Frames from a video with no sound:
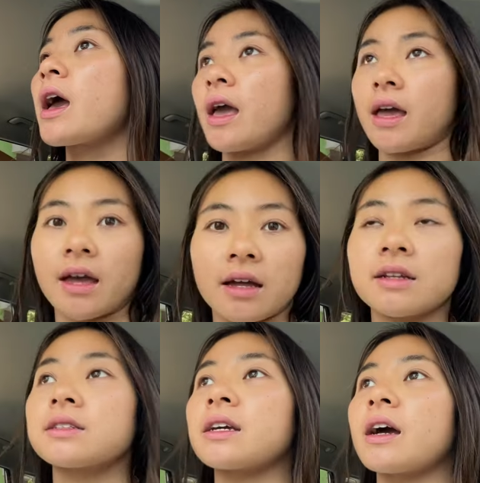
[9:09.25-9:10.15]

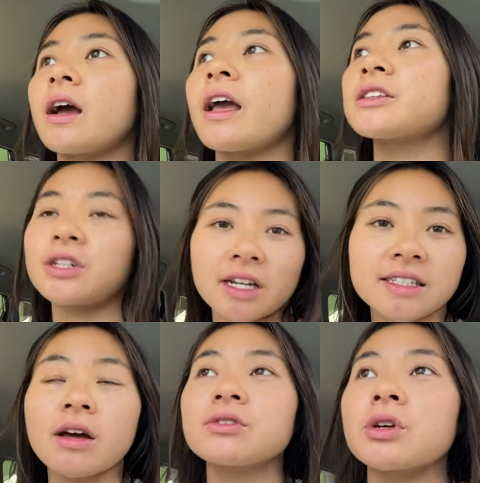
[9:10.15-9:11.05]
and it's gonna
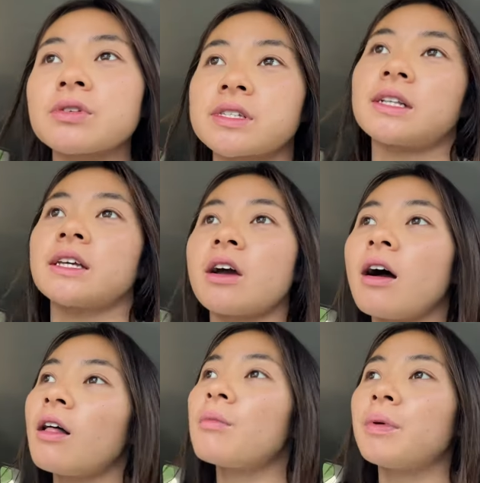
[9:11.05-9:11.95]
sound so silly,
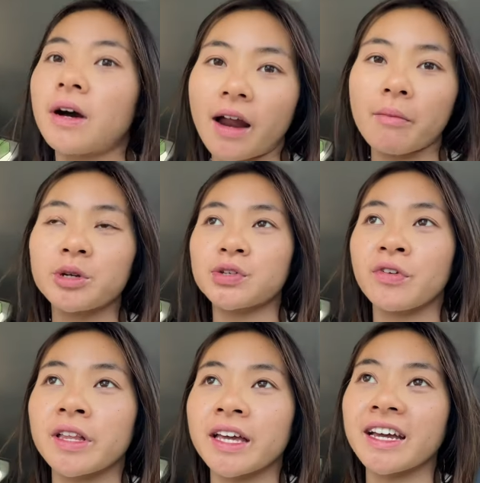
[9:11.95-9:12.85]
y'all, but I'm just
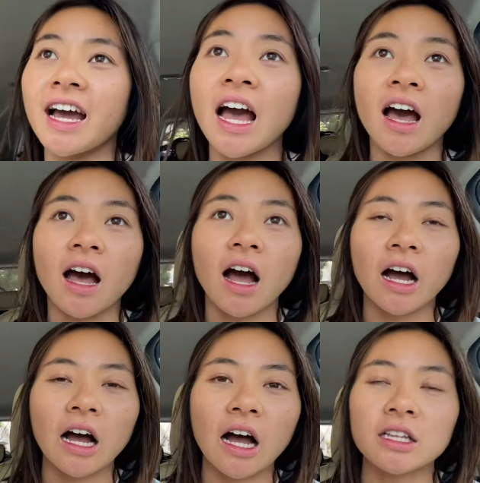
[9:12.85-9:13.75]
feeling
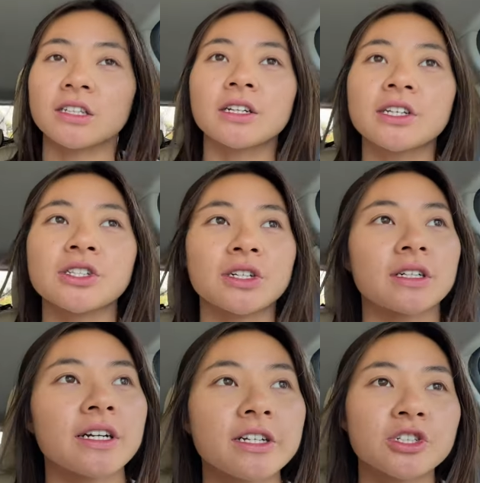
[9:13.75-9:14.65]
a little
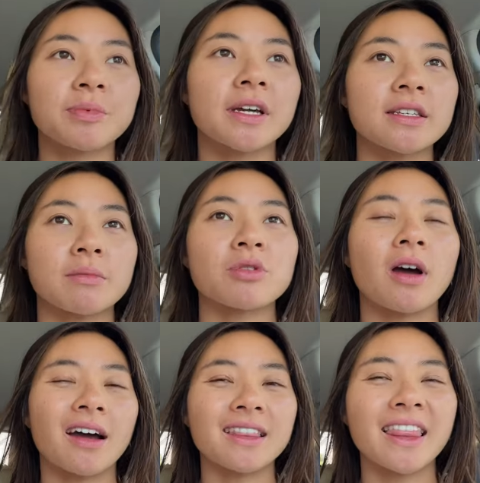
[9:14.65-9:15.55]
discouraged because I'm
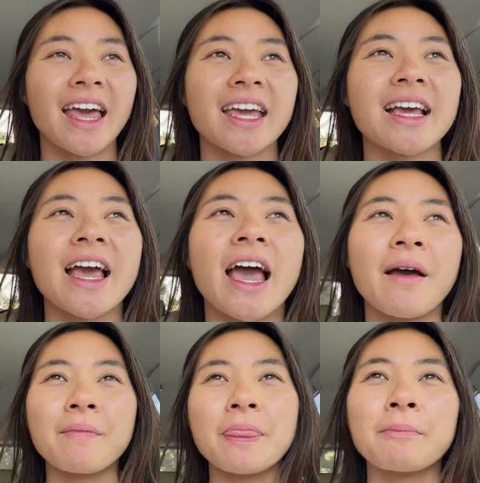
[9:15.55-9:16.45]
not like
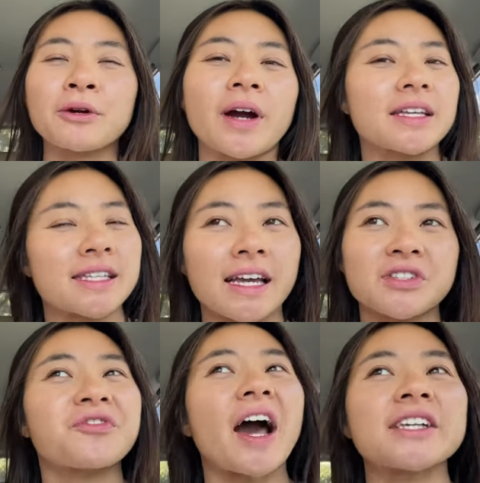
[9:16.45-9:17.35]
progressing
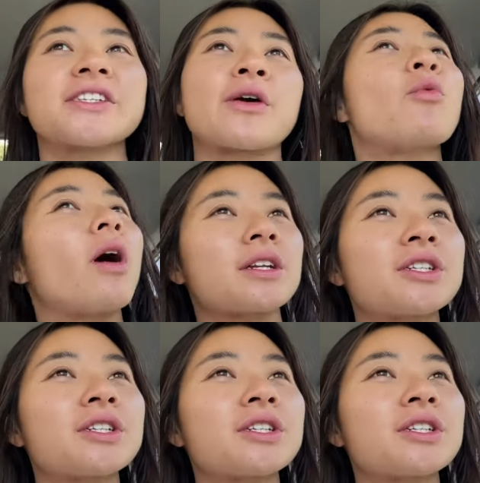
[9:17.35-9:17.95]
as fast as I want